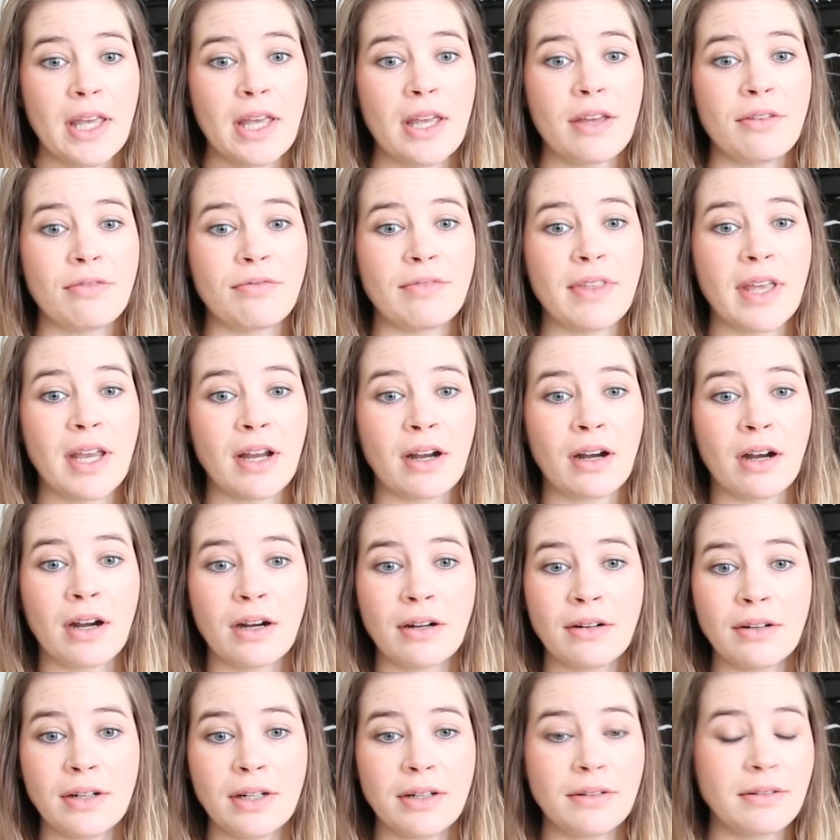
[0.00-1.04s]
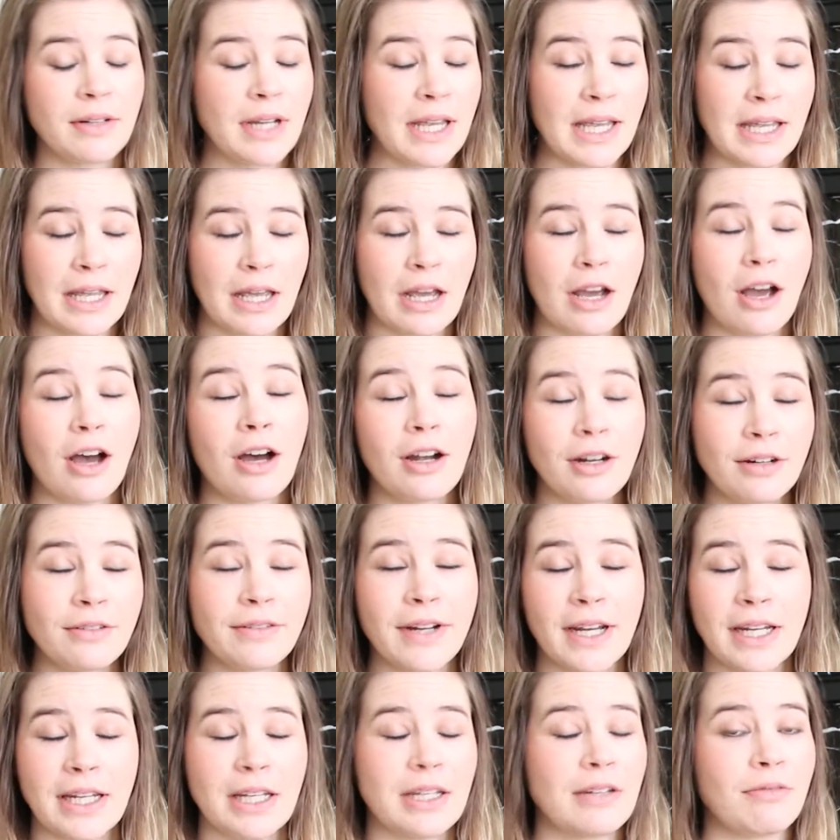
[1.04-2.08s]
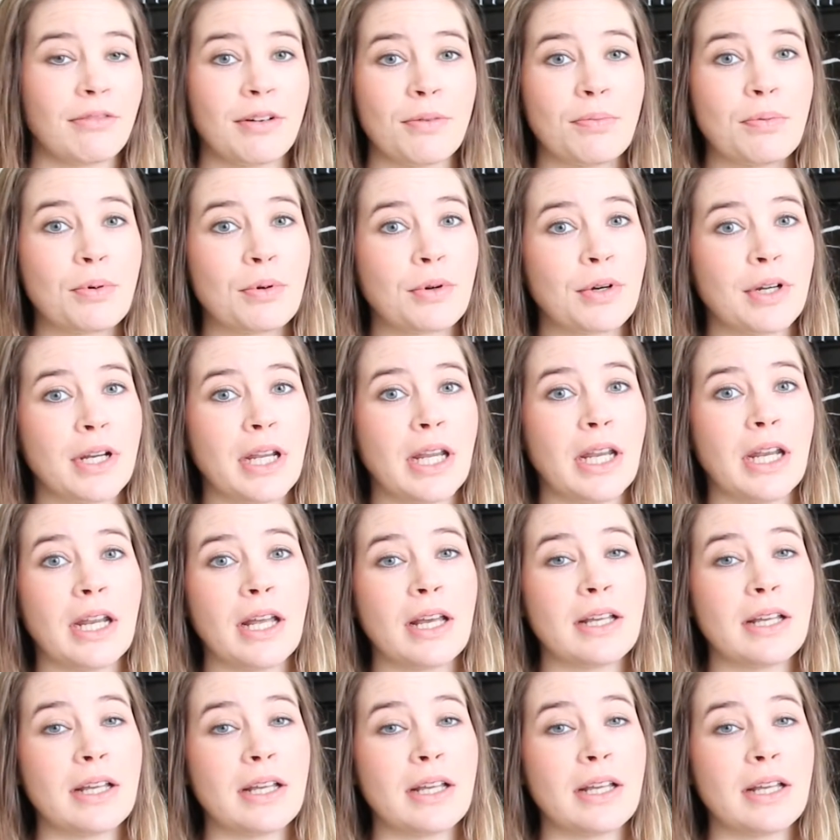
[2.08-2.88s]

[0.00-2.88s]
If they are already reporting